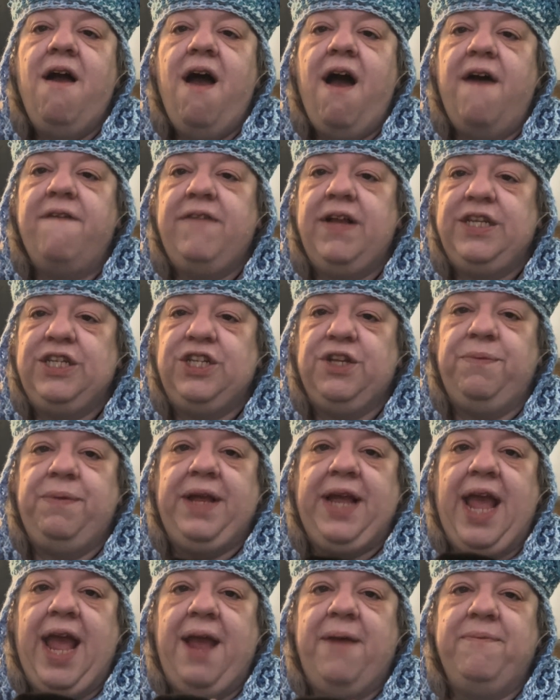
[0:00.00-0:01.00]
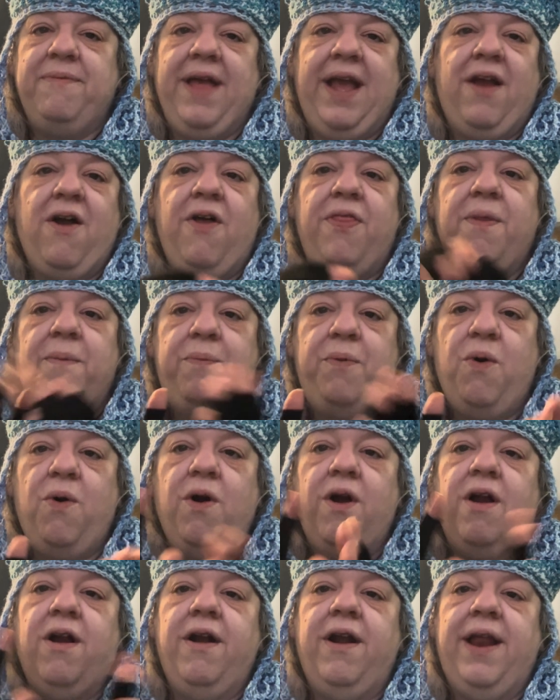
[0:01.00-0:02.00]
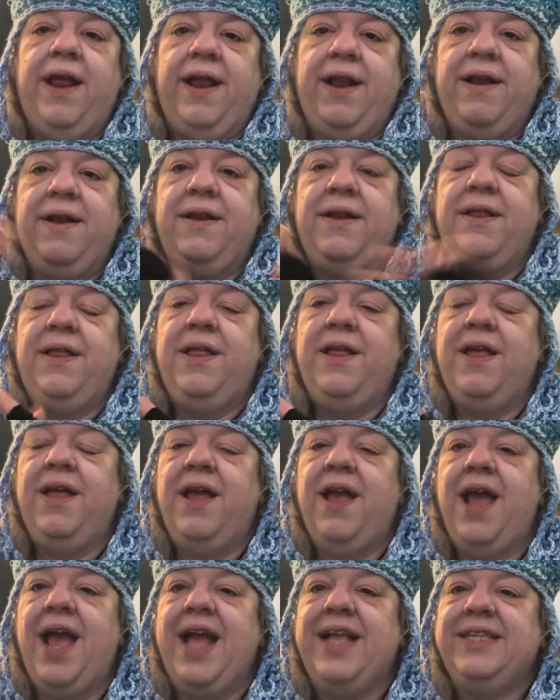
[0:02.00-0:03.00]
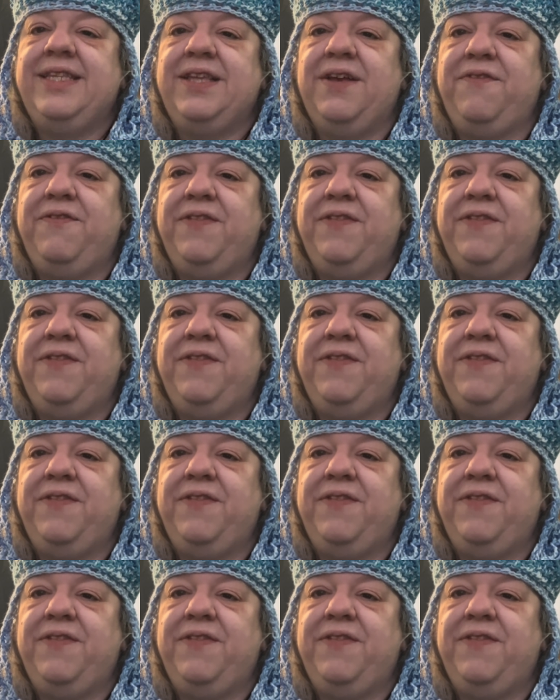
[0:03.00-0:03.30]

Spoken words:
eventually became on the board and stuff